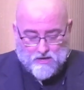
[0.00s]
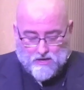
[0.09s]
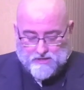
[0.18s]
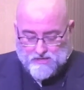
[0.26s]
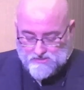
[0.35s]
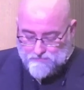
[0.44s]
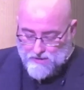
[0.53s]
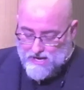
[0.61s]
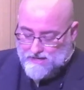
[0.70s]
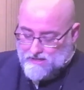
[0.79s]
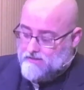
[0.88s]
on his
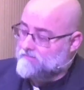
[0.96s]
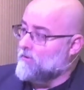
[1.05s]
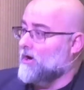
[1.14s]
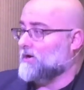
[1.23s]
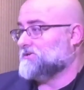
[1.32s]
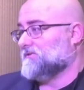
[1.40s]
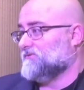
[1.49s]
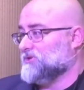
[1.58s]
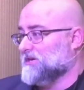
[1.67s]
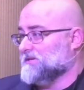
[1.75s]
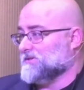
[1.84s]
body the marks of
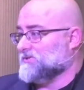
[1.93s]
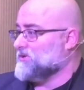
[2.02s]
Jesus.